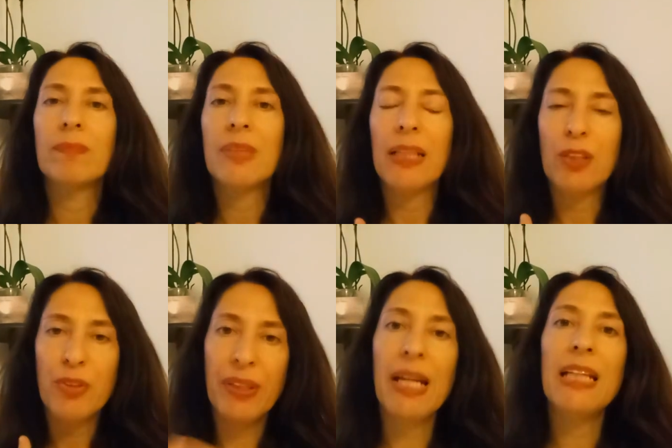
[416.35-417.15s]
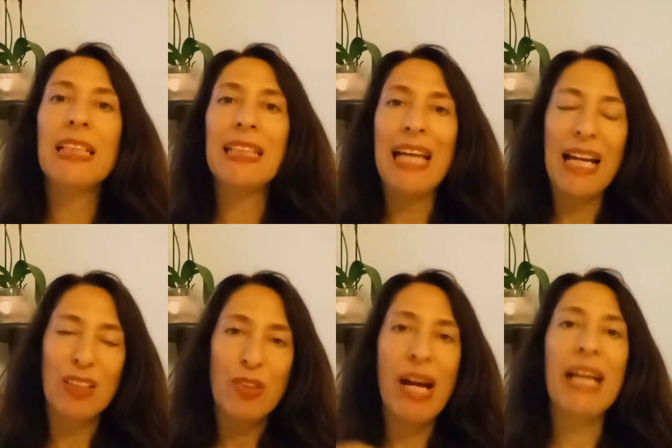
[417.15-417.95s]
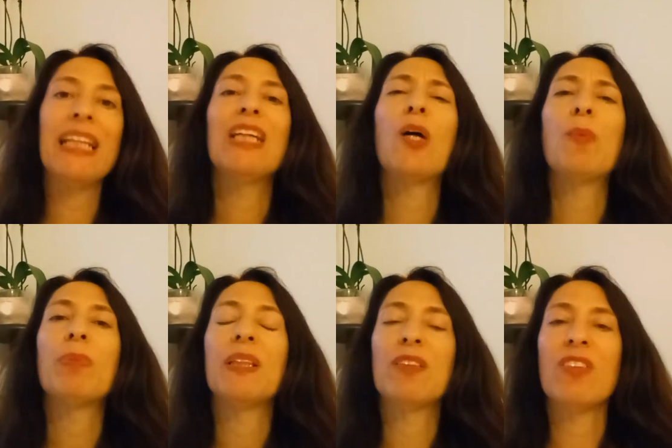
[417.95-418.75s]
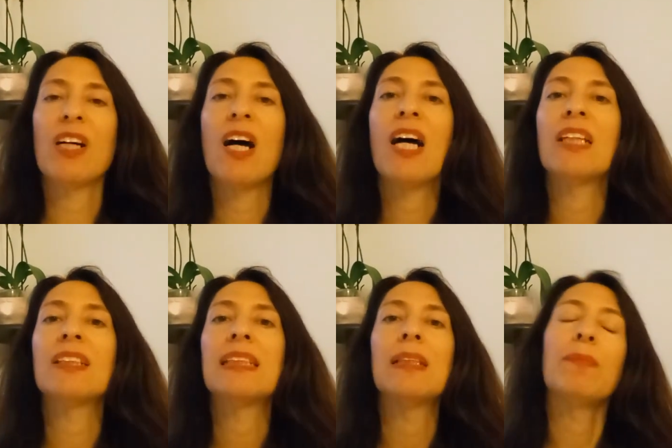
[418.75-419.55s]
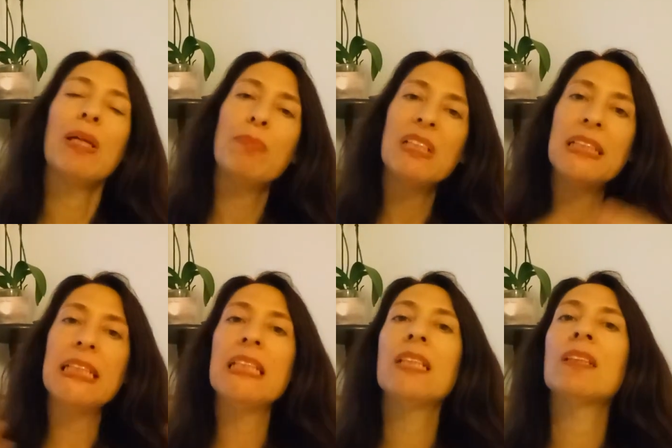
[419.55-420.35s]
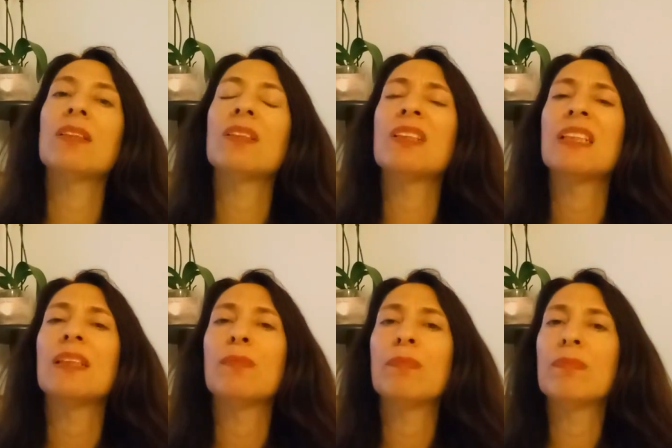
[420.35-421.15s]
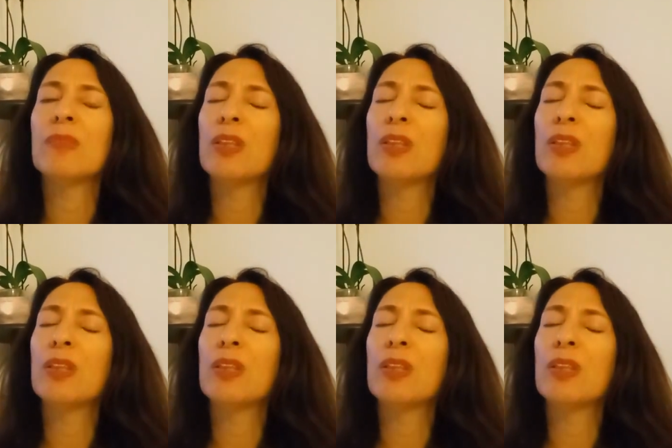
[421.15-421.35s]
that created that cracking open of our hearts and maybe tears and,